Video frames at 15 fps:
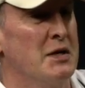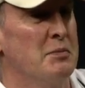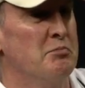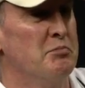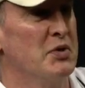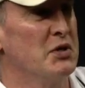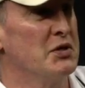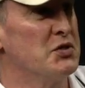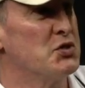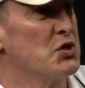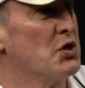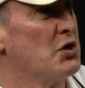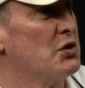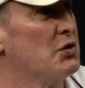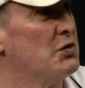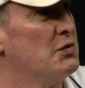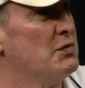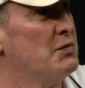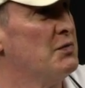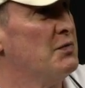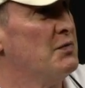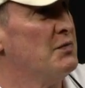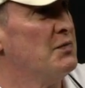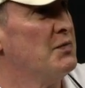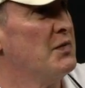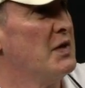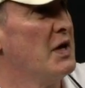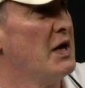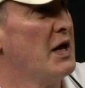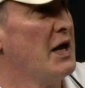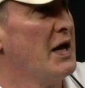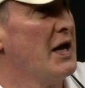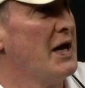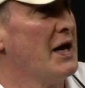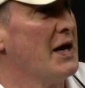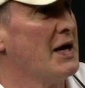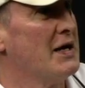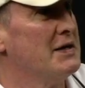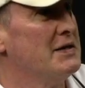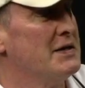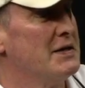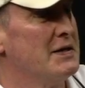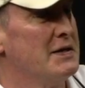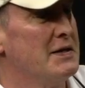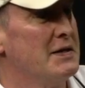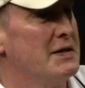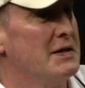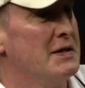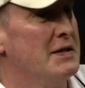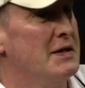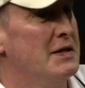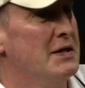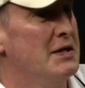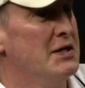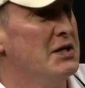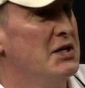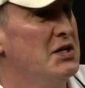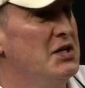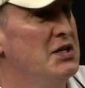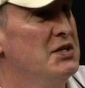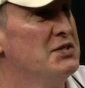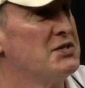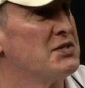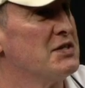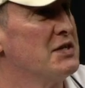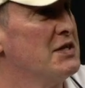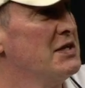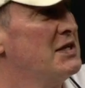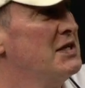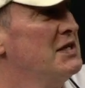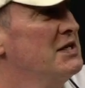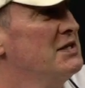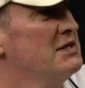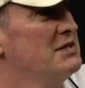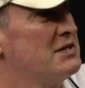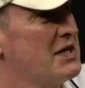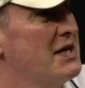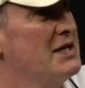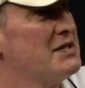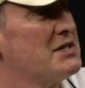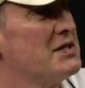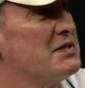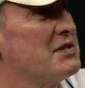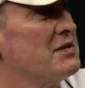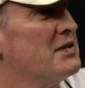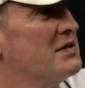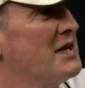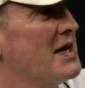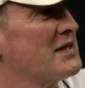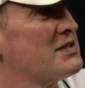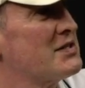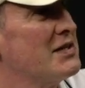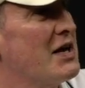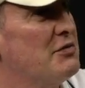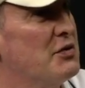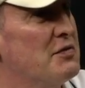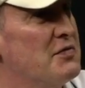Billy Joe, and he takes it to the next level.